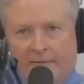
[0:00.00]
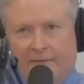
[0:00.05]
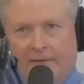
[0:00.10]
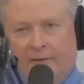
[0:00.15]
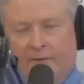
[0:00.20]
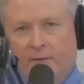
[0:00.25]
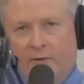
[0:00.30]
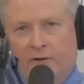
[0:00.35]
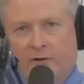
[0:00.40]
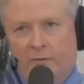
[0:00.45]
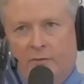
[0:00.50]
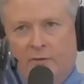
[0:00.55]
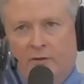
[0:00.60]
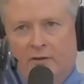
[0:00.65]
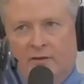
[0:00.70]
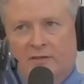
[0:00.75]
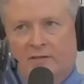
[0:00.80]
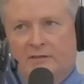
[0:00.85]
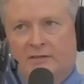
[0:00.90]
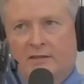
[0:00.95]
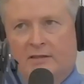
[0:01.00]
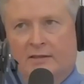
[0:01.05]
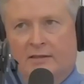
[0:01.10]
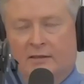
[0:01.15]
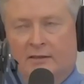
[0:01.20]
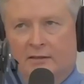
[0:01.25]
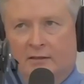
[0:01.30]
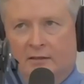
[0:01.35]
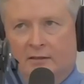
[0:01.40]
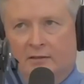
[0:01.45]
think what you're really
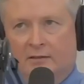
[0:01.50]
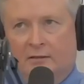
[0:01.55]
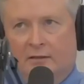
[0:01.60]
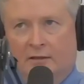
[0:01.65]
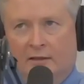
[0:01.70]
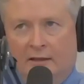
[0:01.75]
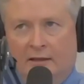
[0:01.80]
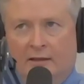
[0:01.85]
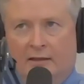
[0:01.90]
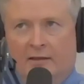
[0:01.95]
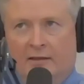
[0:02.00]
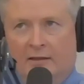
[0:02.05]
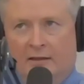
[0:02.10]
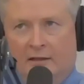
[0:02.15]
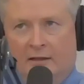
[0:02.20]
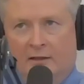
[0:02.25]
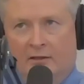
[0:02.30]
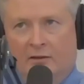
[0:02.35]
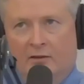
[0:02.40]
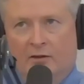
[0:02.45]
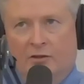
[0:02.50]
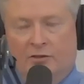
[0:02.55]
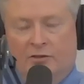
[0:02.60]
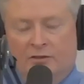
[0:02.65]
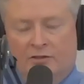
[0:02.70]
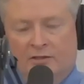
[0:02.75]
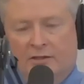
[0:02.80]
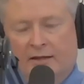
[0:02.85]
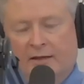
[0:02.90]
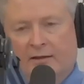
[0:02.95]
seeing in a larger
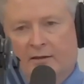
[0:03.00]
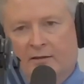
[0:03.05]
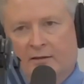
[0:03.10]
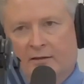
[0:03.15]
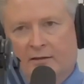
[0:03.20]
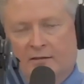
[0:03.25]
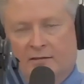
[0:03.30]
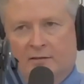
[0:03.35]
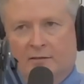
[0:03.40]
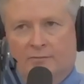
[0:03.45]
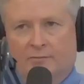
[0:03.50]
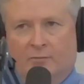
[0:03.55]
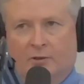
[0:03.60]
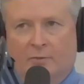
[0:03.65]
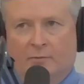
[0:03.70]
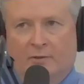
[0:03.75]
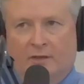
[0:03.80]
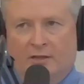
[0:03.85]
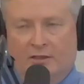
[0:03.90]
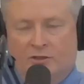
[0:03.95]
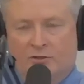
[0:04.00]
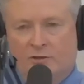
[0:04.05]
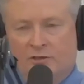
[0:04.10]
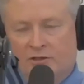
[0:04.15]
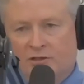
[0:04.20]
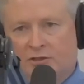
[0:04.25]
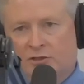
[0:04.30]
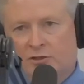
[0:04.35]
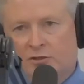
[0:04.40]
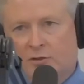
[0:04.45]
scale is the
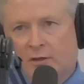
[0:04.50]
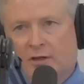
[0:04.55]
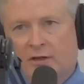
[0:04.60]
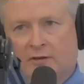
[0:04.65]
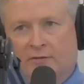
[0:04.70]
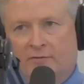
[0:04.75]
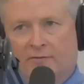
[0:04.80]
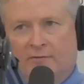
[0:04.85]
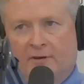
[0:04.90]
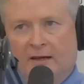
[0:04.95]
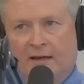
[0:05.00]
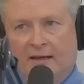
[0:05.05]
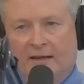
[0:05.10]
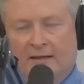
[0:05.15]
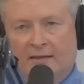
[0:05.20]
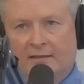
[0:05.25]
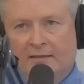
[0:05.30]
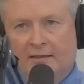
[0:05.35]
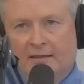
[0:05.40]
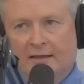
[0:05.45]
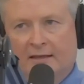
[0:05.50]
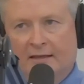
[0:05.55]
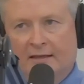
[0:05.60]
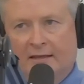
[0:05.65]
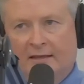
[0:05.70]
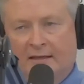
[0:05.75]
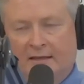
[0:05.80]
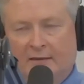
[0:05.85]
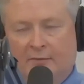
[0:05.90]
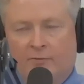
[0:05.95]
administration is trying to find
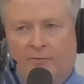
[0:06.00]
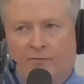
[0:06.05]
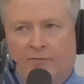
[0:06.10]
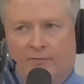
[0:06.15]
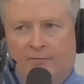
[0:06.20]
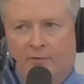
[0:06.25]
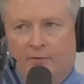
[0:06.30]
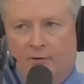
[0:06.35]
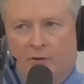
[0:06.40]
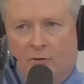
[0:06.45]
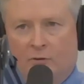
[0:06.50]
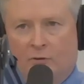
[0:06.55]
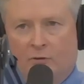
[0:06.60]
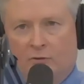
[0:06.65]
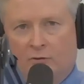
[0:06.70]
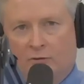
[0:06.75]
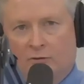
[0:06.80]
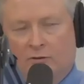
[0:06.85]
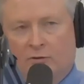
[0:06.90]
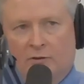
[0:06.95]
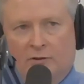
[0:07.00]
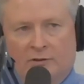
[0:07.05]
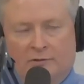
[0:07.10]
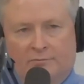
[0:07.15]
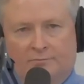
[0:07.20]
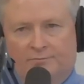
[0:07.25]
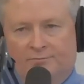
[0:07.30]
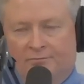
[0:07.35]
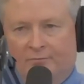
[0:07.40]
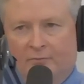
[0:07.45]
any foothold or
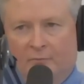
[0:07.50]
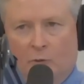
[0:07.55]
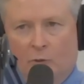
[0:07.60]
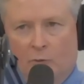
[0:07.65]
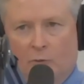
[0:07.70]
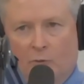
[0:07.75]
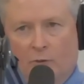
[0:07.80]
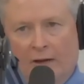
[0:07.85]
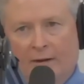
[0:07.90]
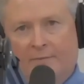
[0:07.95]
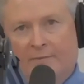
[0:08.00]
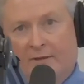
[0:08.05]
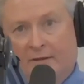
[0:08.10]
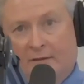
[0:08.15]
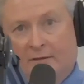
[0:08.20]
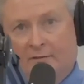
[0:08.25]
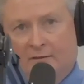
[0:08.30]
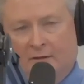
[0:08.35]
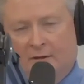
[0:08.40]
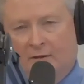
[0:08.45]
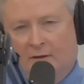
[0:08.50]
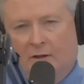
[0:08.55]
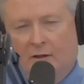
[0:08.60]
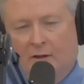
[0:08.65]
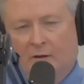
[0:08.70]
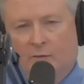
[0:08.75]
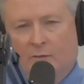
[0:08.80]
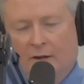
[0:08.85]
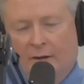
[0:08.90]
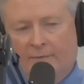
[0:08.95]
weapon, I'll call
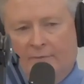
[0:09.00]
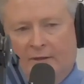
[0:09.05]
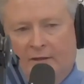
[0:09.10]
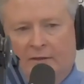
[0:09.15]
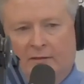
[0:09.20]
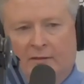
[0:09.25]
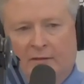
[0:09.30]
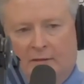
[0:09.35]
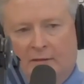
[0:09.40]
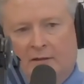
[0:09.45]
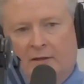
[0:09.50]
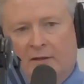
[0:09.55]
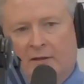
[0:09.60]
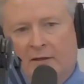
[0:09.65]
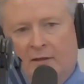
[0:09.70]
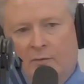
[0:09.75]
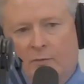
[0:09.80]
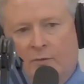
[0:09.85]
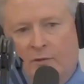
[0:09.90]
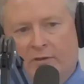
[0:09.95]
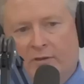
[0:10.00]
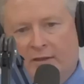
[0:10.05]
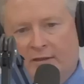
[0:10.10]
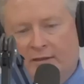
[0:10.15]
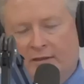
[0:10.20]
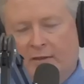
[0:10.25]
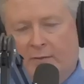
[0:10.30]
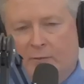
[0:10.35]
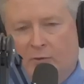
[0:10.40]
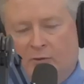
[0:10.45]
it weapon, within
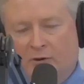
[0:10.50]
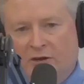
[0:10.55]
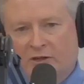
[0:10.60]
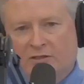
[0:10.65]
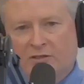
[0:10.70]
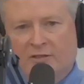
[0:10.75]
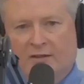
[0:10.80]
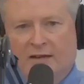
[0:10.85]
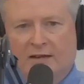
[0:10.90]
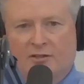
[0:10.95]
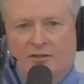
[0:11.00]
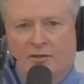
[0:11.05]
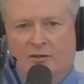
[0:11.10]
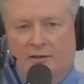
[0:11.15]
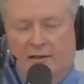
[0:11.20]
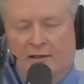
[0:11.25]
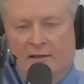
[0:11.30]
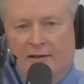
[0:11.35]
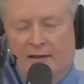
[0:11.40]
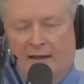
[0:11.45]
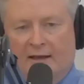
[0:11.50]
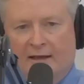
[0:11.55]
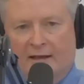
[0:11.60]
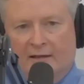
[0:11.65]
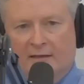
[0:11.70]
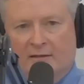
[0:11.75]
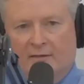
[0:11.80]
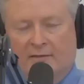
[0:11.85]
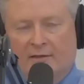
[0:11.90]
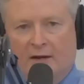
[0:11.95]
the Immigration Nationality
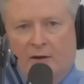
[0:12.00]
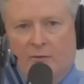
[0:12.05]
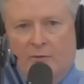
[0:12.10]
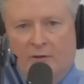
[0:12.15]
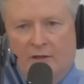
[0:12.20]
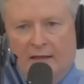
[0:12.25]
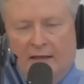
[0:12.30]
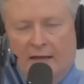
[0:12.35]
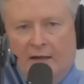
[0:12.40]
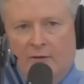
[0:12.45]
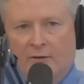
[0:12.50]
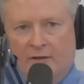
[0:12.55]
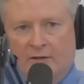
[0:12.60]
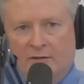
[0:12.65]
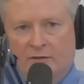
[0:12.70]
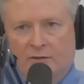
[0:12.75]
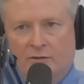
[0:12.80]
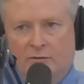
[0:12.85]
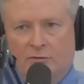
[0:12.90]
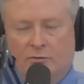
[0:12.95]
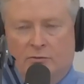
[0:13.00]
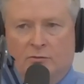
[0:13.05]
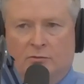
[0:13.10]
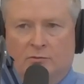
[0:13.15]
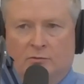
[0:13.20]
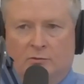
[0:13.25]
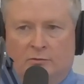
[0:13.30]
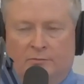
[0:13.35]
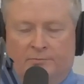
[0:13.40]
Act that will allow it to